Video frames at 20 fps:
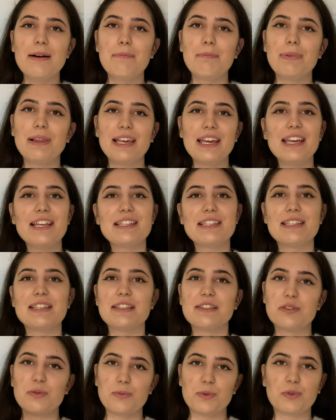please
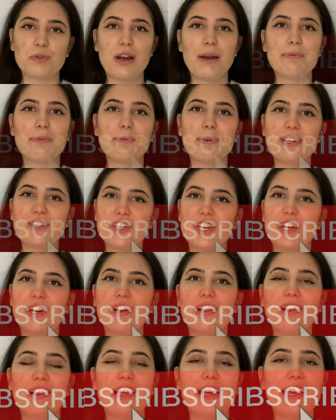subscribe to my
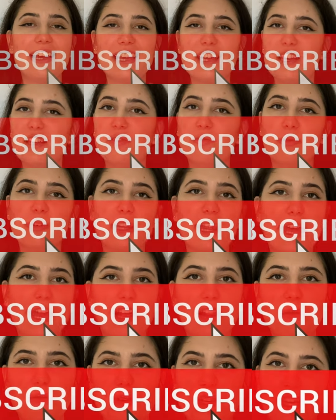channel it will
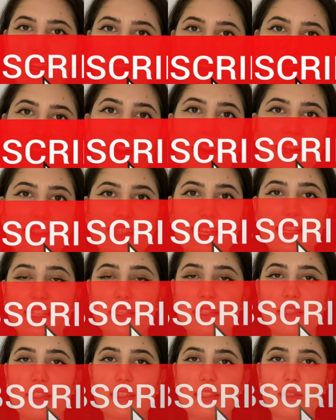help me a lot and
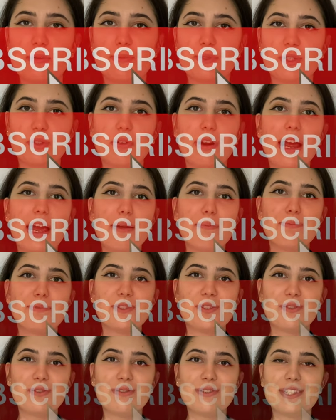subscribe
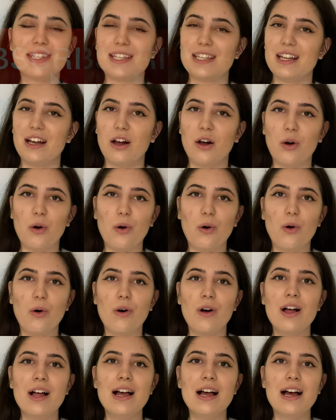to see the
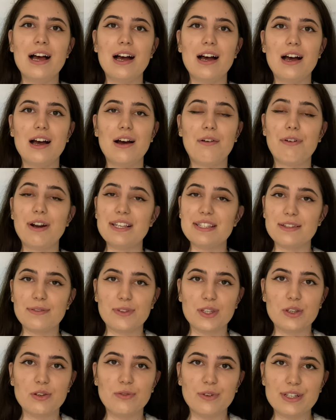whole uh, rest of
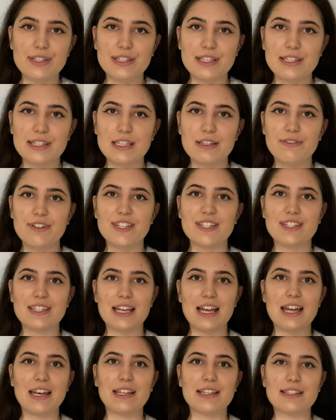the university series
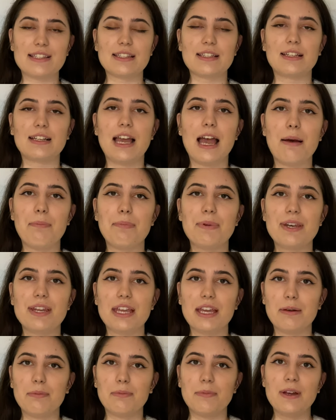that is
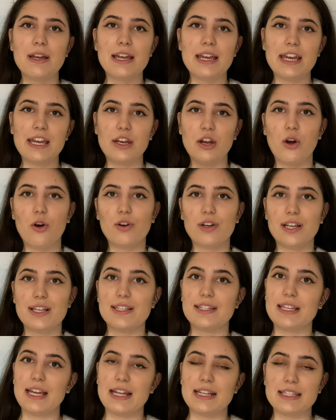happening in
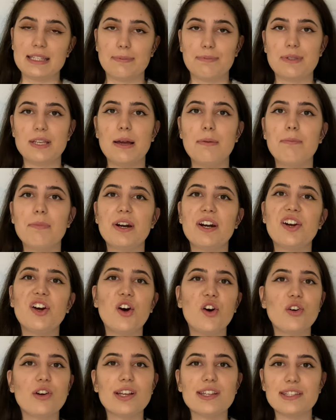August and September
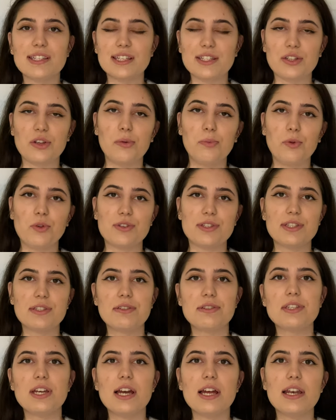August is
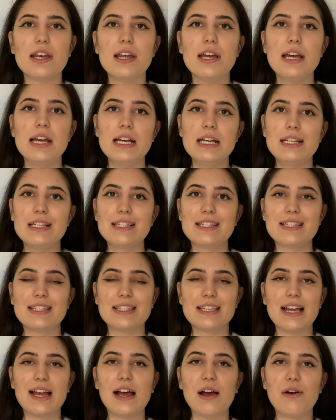almost done
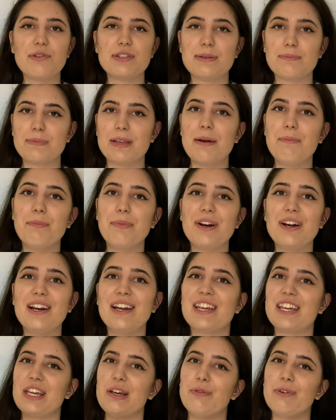so September
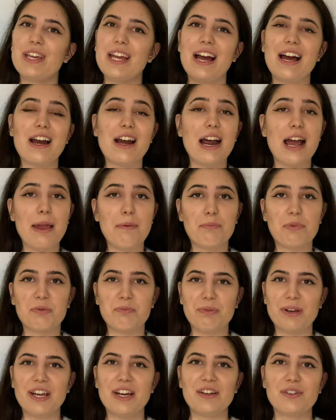here we are I am
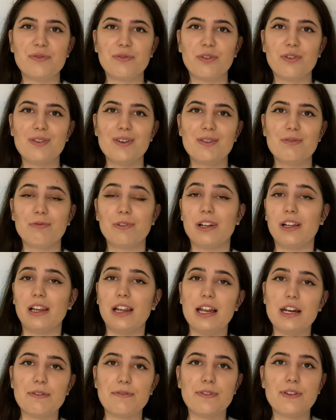prepared for it with a
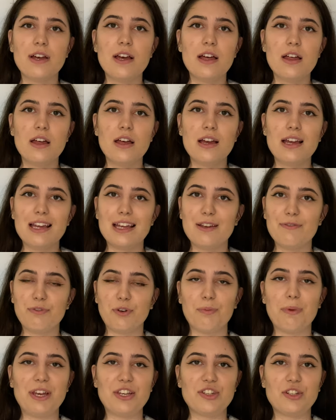lot of
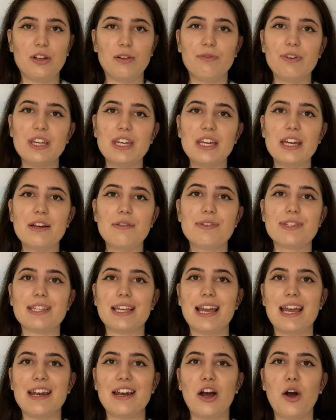informational videos
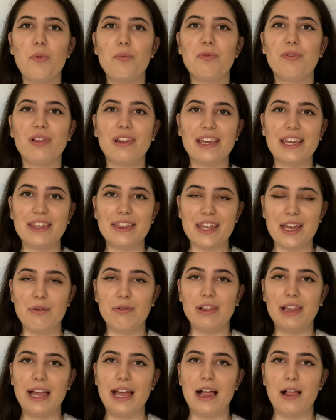and hopefully they
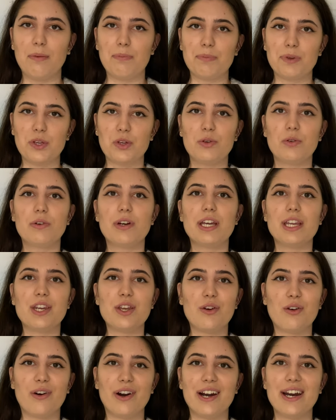will help you in
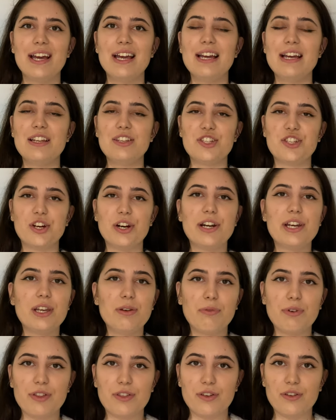your journey
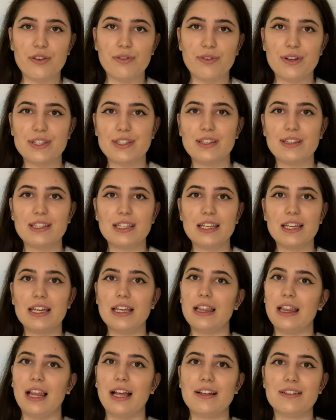with university
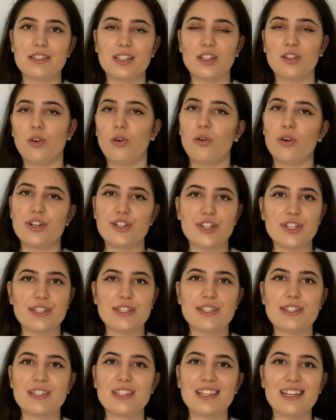in London or
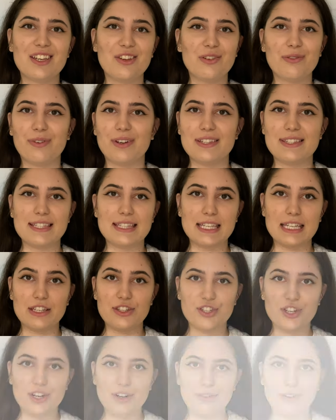just university in
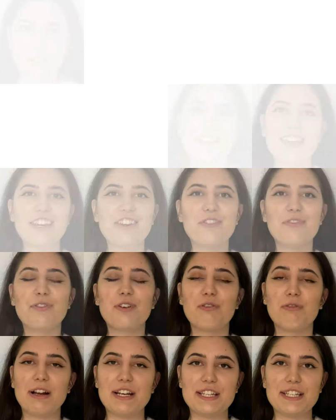general. Thank you
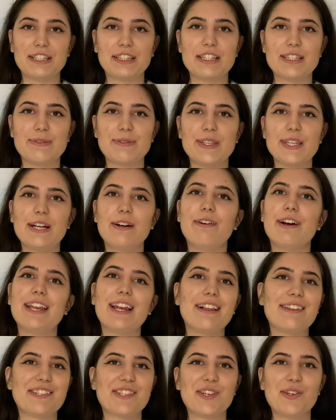for watching this video and
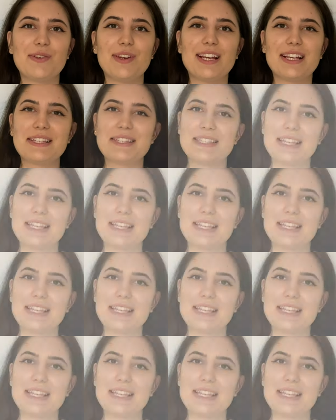I'll see you next